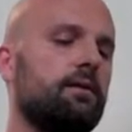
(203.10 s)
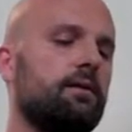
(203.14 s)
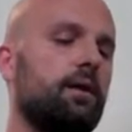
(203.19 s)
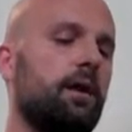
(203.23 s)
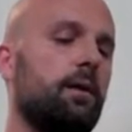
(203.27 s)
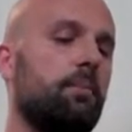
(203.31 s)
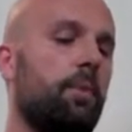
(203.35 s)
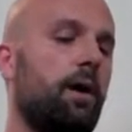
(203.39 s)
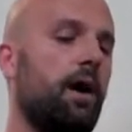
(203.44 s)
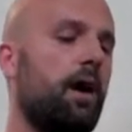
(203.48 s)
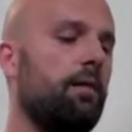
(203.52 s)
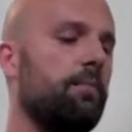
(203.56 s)
A
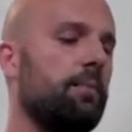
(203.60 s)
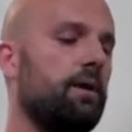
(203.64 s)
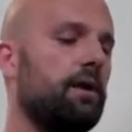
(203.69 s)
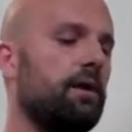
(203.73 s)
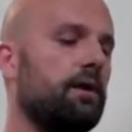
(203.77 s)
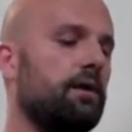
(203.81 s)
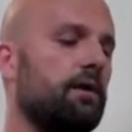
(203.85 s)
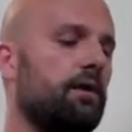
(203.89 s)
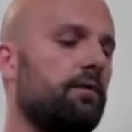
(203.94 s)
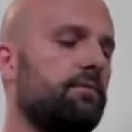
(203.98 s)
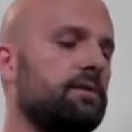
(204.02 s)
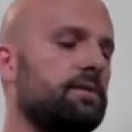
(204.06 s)
bombing
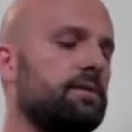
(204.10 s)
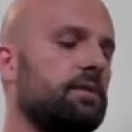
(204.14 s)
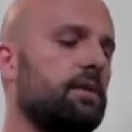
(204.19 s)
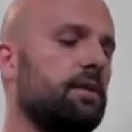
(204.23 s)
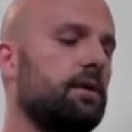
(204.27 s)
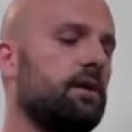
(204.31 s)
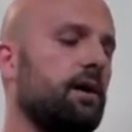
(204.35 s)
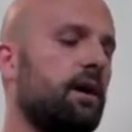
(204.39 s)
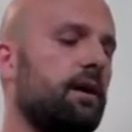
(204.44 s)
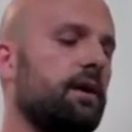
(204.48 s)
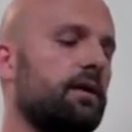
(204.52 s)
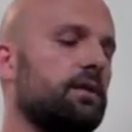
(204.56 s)
of a
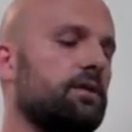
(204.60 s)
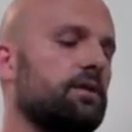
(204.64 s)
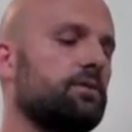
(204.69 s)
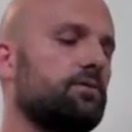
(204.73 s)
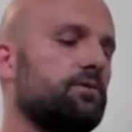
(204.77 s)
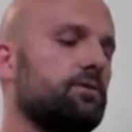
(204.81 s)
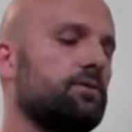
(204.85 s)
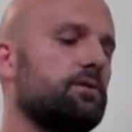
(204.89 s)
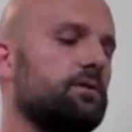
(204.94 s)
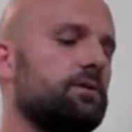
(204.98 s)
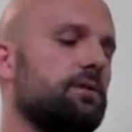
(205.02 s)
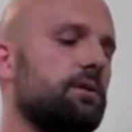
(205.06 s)
synagogue in
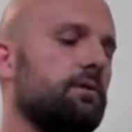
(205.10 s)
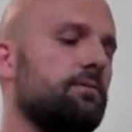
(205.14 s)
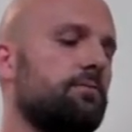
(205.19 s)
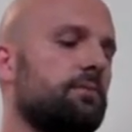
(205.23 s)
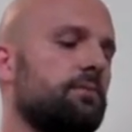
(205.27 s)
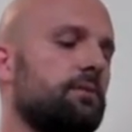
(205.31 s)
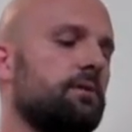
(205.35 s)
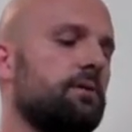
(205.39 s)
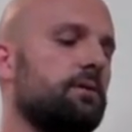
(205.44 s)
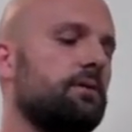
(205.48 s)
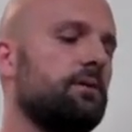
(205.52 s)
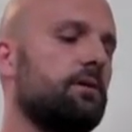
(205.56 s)
Jerusalem.
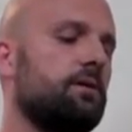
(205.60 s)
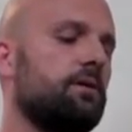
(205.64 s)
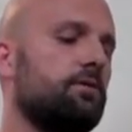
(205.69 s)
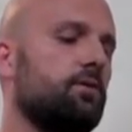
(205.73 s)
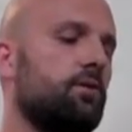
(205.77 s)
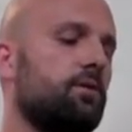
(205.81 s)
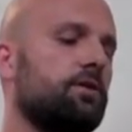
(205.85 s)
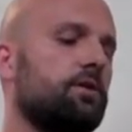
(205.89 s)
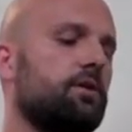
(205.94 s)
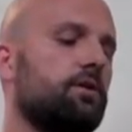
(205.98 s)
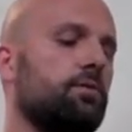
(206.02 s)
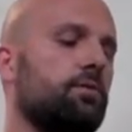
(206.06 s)

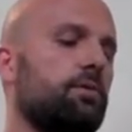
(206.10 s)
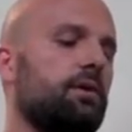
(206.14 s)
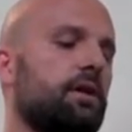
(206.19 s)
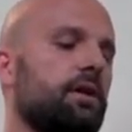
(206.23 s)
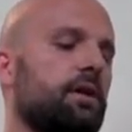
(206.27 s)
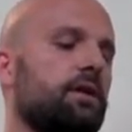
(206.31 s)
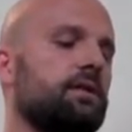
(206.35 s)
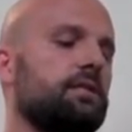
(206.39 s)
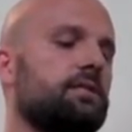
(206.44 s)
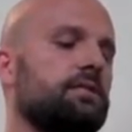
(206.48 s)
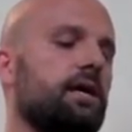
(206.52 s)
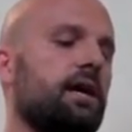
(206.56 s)
North Korea
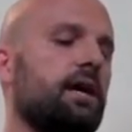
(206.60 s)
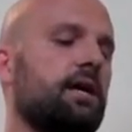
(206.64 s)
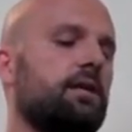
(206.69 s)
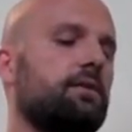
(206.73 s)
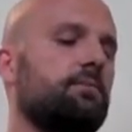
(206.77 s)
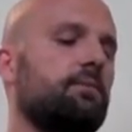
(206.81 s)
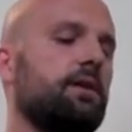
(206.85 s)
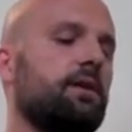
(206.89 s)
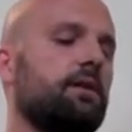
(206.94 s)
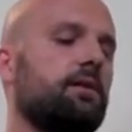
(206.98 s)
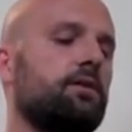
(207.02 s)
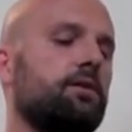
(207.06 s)
designed
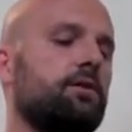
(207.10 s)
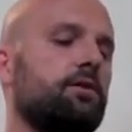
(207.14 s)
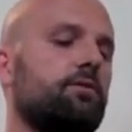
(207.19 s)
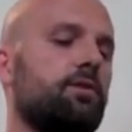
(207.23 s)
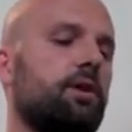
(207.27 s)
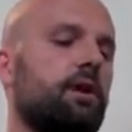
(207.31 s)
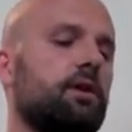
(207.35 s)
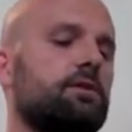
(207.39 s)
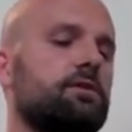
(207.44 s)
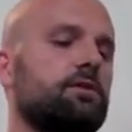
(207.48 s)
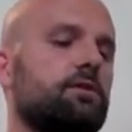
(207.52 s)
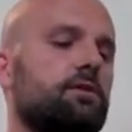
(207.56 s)
to be a little
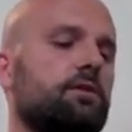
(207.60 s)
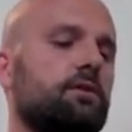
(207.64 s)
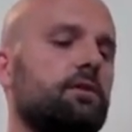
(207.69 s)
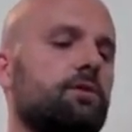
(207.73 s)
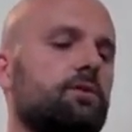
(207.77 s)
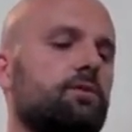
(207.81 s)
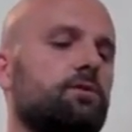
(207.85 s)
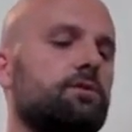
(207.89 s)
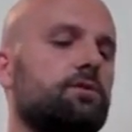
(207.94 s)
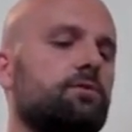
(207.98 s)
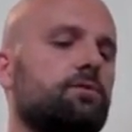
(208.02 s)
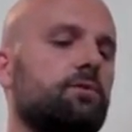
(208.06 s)
crazier than
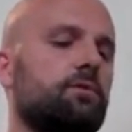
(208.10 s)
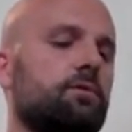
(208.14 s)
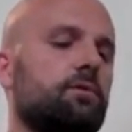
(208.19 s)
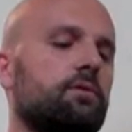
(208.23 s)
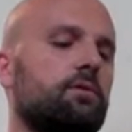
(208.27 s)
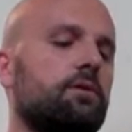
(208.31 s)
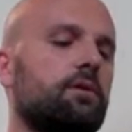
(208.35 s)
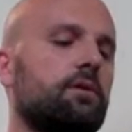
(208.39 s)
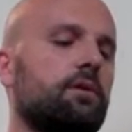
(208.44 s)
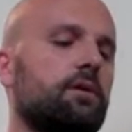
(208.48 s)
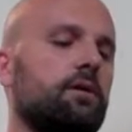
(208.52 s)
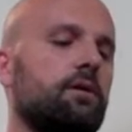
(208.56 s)
usual.
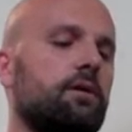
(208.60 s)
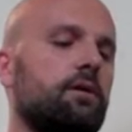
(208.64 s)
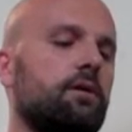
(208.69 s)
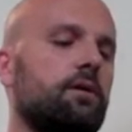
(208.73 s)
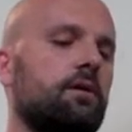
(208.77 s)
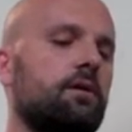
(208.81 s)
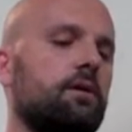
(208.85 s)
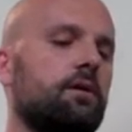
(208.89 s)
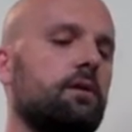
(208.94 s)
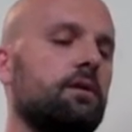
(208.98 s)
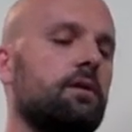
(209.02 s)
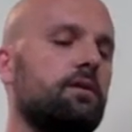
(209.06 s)

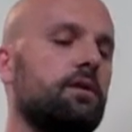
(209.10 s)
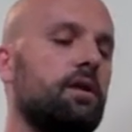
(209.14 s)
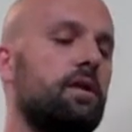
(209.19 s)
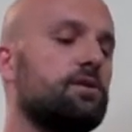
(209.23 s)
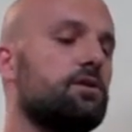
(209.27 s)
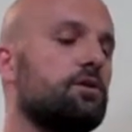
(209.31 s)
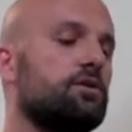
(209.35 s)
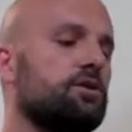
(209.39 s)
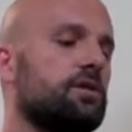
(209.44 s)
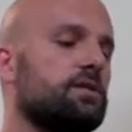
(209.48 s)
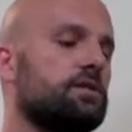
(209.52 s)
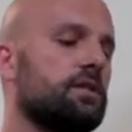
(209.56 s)
These
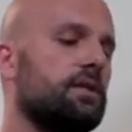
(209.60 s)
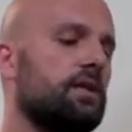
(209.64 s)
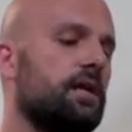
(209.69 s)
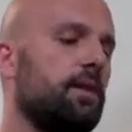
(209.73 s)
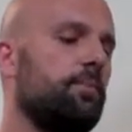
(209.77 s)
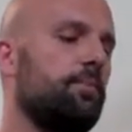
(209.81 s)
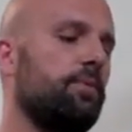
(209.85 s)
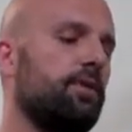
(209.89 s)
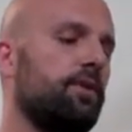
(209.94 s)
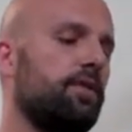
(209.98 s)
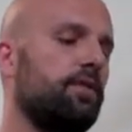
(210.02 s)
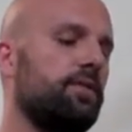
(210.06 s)
are just a
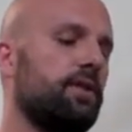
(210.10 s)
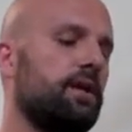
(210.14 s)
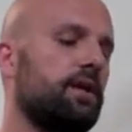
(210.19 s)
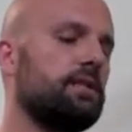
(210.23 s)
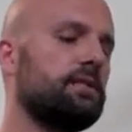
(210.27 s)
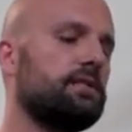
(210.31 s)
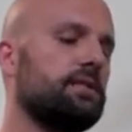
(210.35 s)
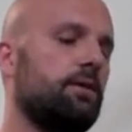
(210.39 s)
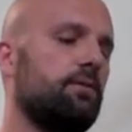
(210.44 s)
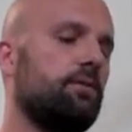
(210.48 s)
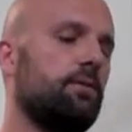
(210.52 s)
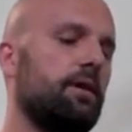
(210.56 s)
couple of
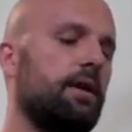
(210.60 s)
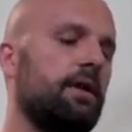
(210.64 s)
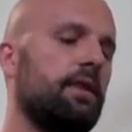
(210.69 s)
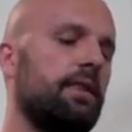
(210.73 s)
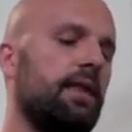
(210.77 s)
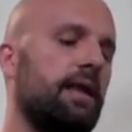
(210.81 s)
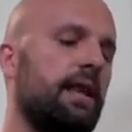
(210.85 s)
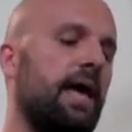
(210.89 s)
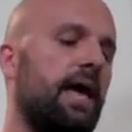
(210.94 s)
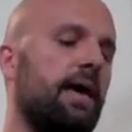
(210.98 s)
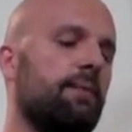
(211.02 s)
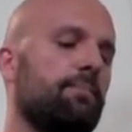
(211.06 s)
things
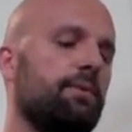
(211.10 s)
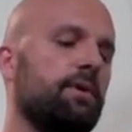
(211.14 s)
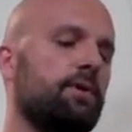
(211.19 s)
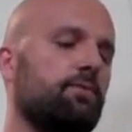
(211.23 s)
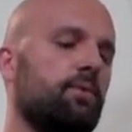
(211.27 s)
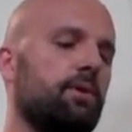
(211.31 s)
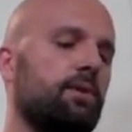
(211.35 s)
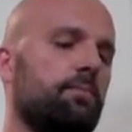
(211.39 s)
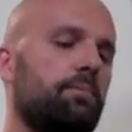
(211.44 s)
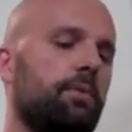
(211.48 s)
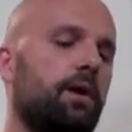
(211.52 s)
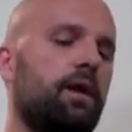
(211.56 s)
that happened
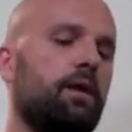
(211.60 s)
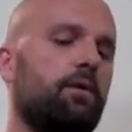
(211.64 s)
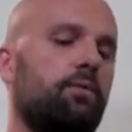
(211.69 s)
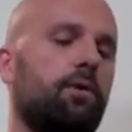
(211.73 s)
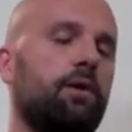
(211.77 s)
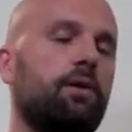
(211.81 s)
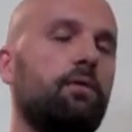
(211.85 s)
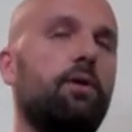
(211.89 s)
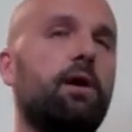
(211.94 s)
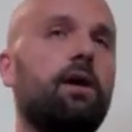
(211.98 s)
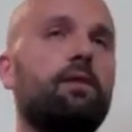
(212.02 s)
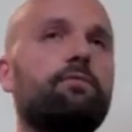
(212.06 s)
when the bottle
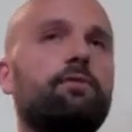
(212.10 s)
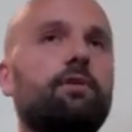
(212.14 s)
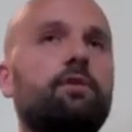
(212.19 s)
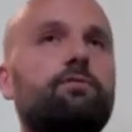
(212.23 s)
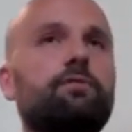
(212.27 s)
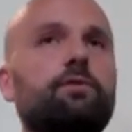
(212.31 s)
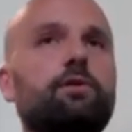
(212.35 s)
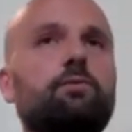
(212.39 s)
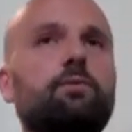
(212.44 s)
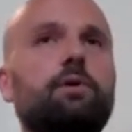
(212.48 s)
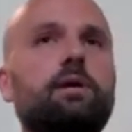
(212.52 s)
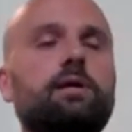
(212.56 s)
went away for a
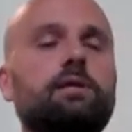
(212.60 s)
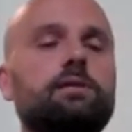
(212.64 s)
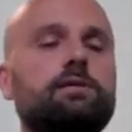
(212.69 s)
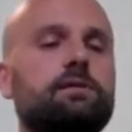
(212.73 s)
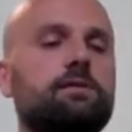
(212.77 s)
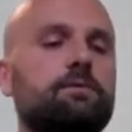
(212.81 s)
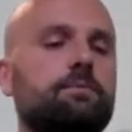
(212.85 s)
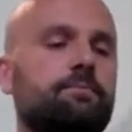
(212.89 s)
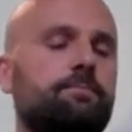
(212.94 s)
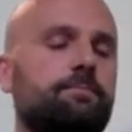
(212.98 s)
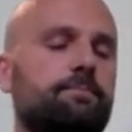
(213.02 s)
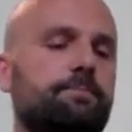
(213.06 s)
few weeks.